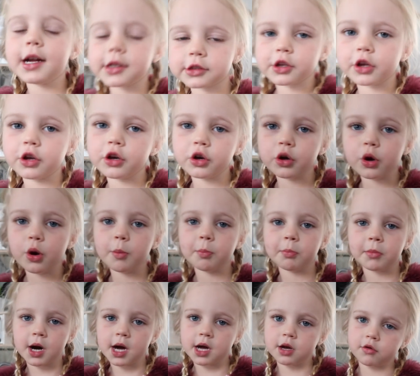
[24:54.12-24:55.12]
And
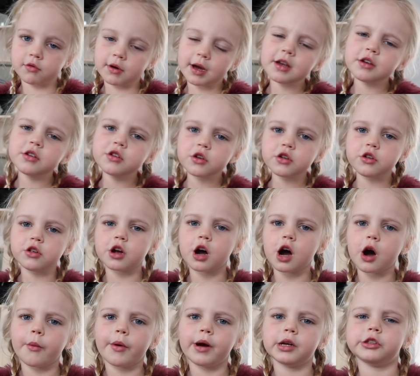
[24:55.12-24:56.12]
then my microwave
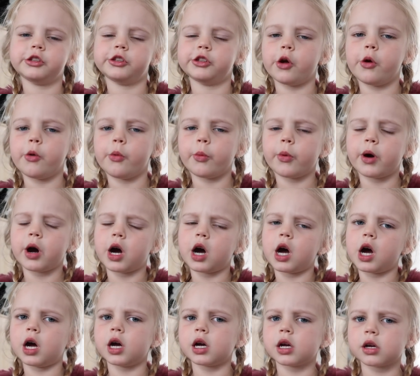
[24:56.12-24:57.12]
ones don't
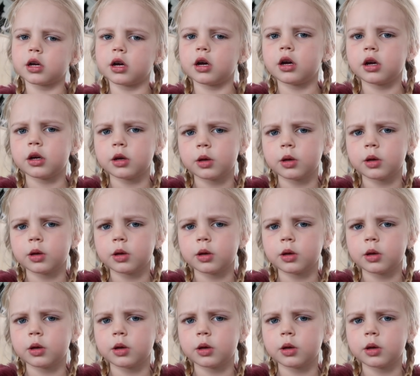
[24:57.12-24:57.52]
work.